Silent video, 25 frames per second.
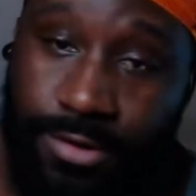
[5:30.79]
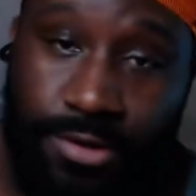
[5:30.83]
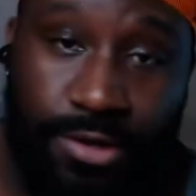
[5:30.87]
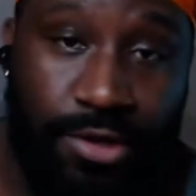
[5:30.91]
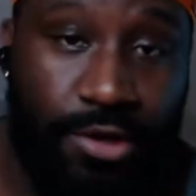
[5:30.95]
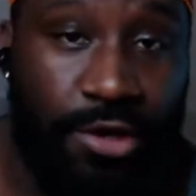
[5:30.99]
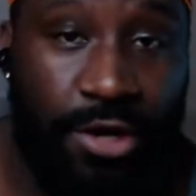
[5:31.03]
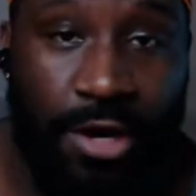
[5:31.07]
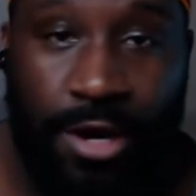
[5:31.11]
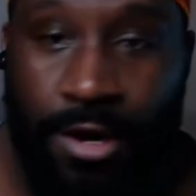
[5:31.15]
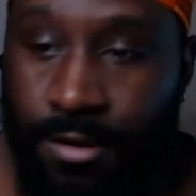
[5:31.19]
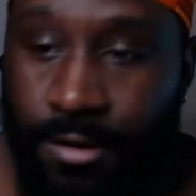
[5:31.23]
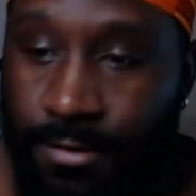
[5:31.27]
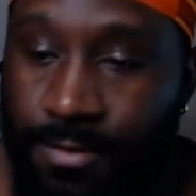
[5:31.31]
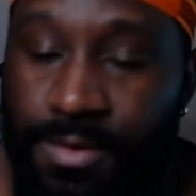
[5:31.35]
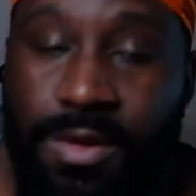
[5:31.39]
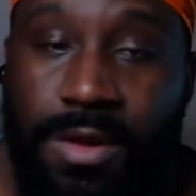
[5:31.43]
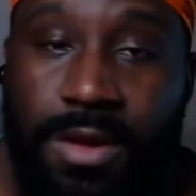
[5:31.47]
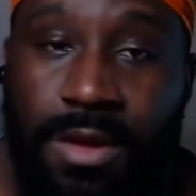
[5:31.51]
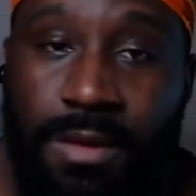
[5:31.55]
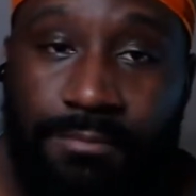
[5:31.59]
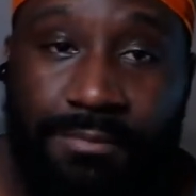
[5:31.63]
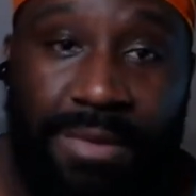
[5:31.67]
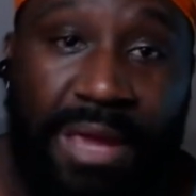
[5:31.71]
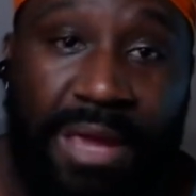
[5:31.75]
You know,
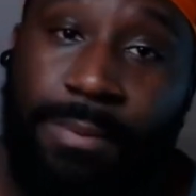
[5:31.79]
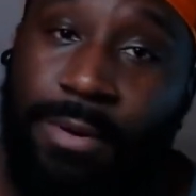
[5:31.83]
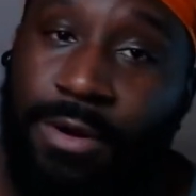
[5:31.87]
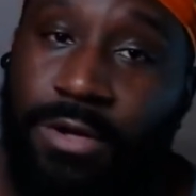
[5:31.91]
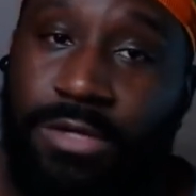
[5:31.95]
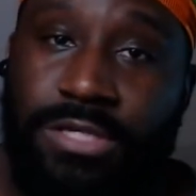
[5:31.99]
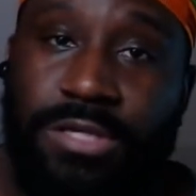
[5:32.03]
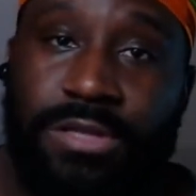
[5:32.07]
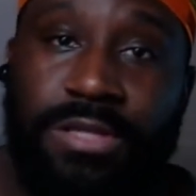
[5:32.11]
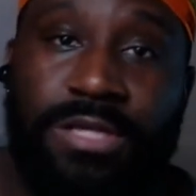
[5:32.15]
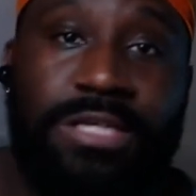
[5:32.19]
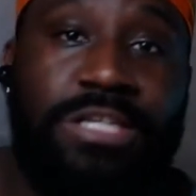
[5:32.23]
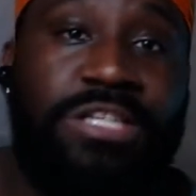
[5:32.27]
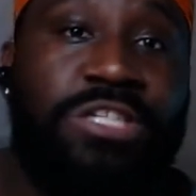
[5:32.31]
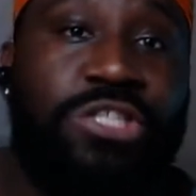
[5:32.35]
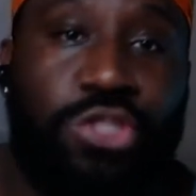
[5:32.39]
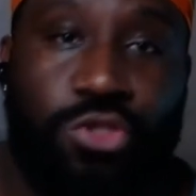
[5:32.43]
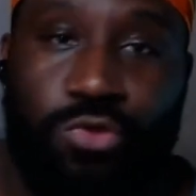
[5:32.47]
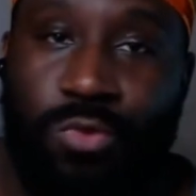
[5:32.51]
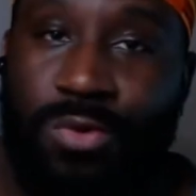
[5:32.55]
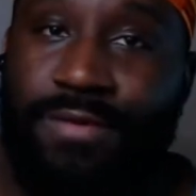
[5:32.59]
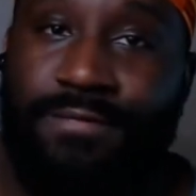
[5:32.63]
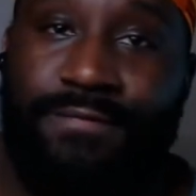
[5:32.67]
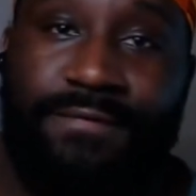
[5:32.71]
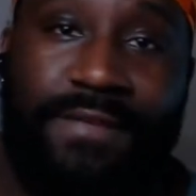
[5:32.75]
me personally,
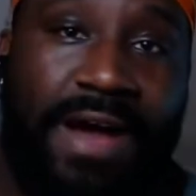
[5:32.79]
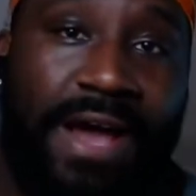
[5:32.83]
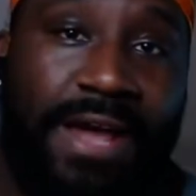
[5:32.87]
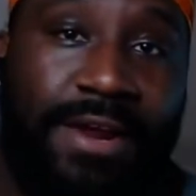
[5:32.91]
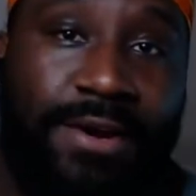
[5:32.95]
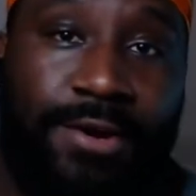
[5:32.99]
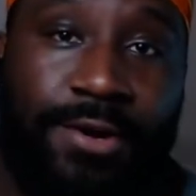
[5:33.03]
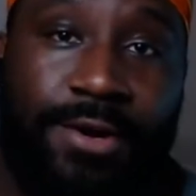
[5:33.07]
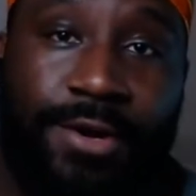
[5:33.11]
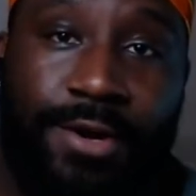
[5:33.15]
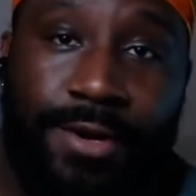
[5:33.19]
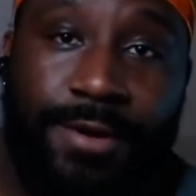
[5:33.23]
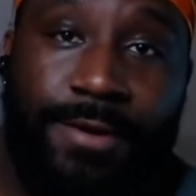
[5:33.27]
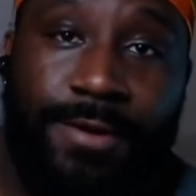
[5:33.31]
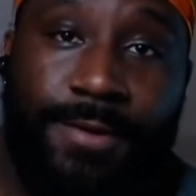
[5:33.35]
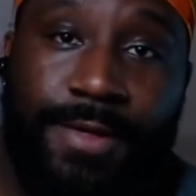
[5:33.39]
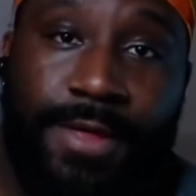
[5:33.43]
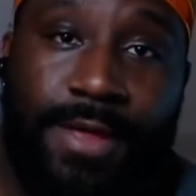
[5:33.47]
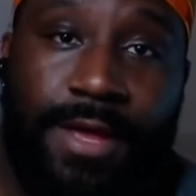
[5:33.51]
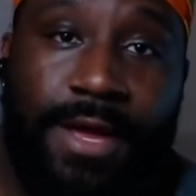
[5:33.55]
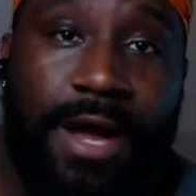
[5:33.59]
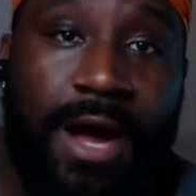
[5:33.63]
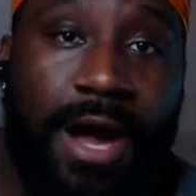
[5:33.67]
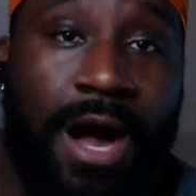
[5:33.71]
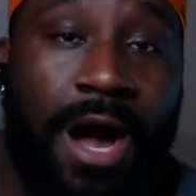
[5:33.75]
Street Fighter,
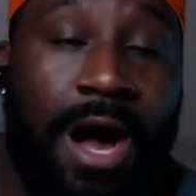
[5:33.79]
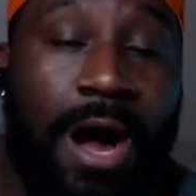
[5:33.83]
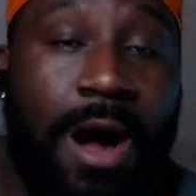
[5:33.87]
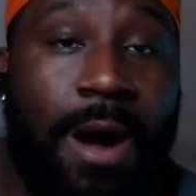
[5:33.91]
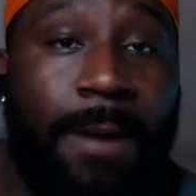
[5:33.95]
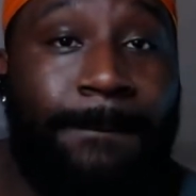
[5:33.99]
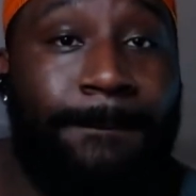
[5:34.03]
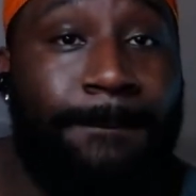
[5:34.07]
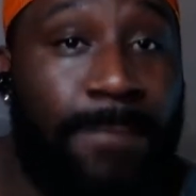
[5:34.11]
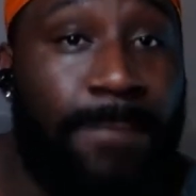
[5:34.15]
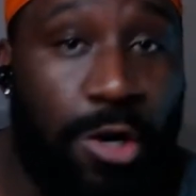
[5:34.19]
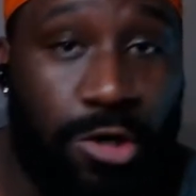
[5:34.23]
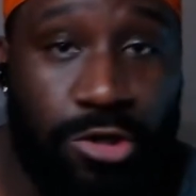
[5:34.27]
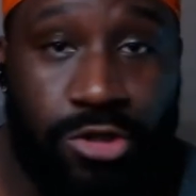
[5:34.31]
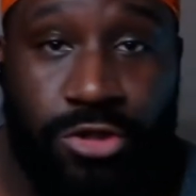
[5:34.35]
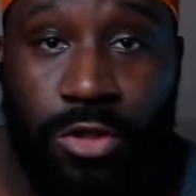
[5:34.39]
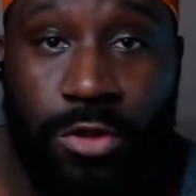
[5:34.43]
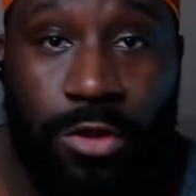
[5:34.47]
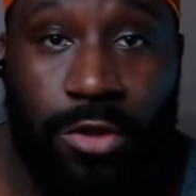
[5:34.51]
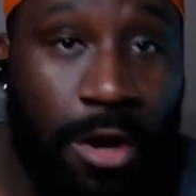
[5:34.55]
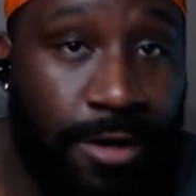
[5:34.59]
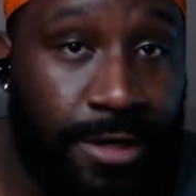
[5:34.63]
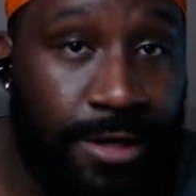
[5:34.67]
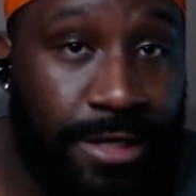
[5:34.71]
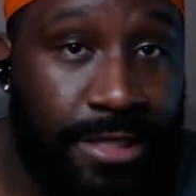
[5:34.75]
martial
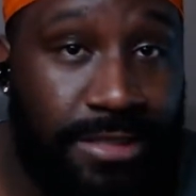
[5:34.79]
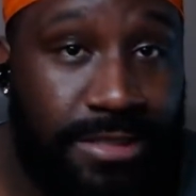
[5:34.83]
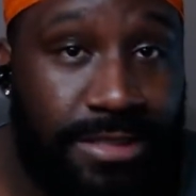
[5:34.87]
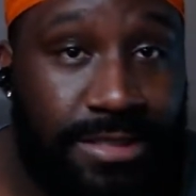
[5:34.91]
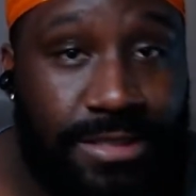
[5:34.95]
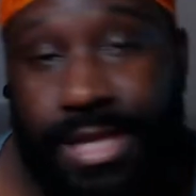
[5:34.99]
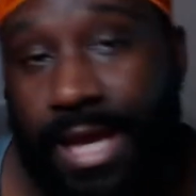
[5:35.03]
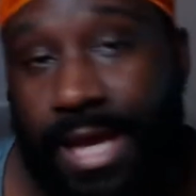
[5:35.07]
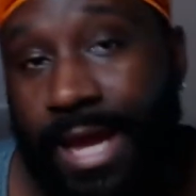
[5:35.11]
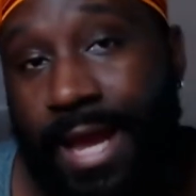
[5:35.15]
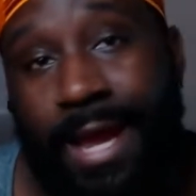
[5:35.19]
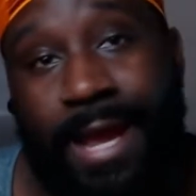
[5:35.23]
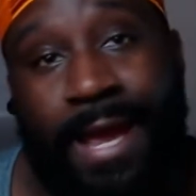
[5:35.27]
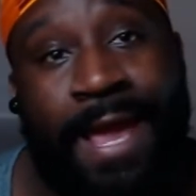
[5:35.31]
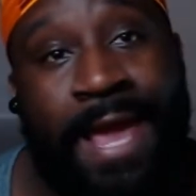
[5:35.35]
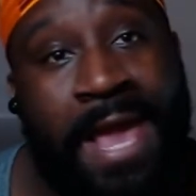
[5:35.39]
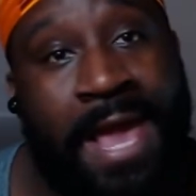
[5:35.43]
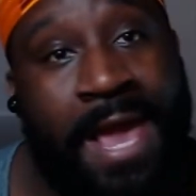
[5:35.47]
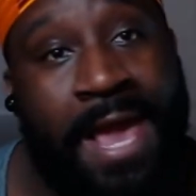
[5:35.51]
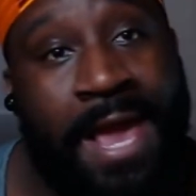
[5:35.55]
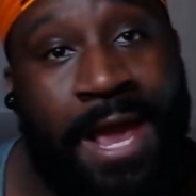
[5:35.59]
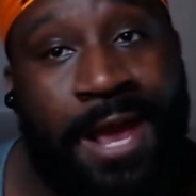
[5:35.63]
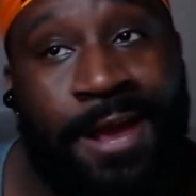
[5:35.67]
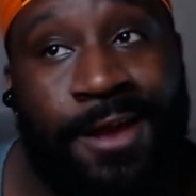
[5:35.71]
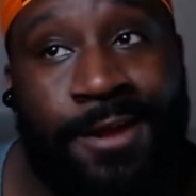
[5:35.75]
artist,
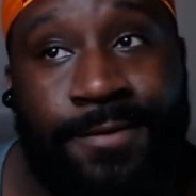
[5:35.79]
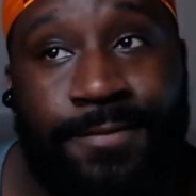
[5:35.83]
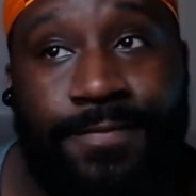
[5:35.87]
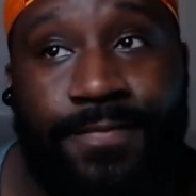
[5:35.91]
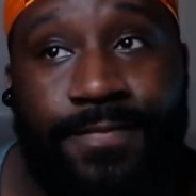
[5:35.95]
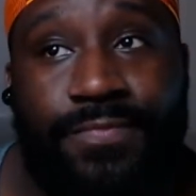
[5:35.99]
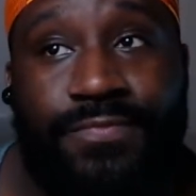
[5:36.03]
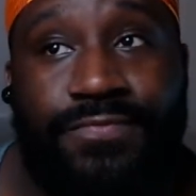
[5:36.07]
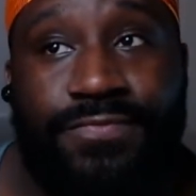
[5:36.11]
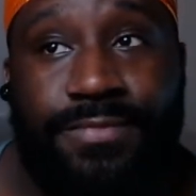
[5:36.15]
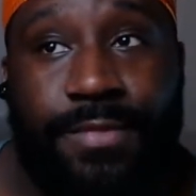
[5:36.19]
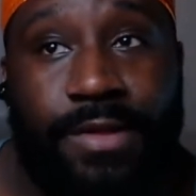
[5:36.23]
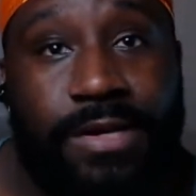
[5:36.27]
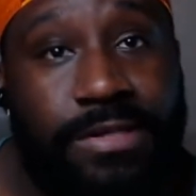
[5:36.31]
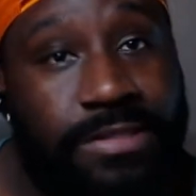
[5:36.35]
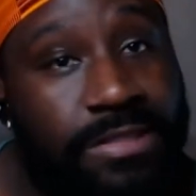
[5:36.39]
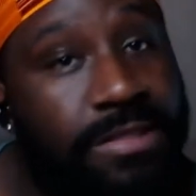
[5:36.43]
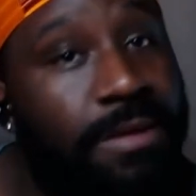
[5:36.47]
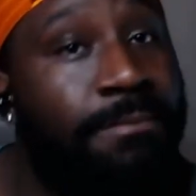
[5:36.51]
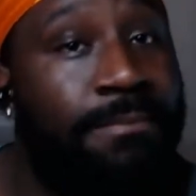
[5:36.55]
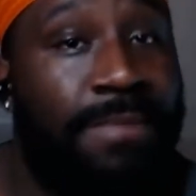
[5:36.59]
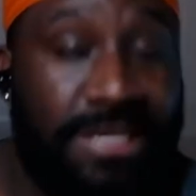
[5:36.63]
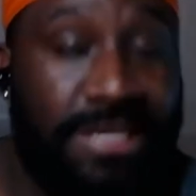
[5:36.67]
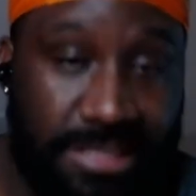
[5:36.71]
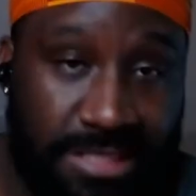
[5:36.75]
and
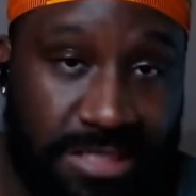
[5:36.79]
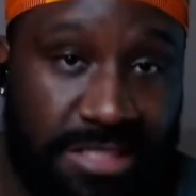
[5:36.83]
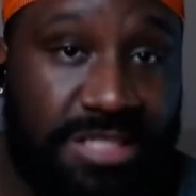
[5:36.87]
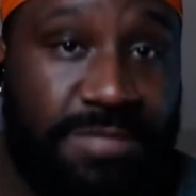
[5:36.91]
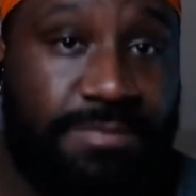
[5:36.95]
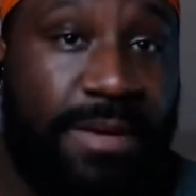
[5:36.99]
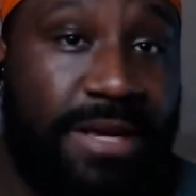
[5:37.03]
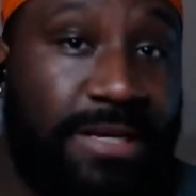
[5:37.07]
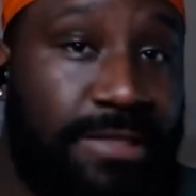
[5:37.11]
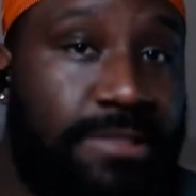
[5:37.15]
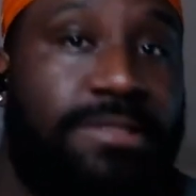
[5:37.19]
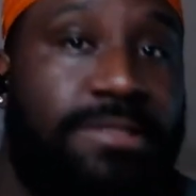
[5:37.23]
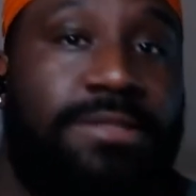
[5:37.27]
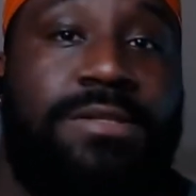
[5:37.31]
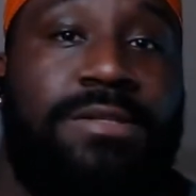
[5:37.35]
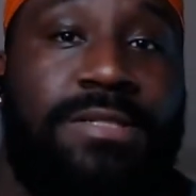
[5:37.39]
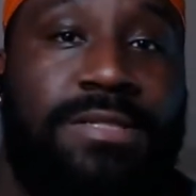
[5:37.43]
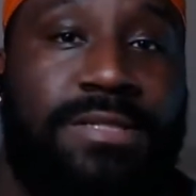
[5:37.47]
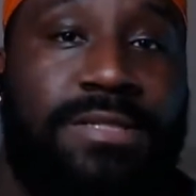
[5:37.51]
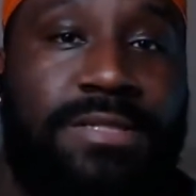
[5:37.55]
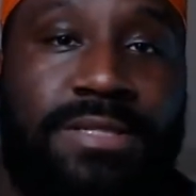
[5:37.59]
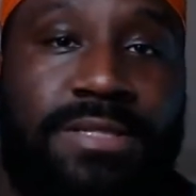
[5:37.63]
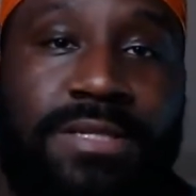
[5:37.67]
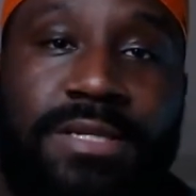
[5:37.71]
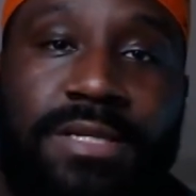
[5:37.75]
submission specialist.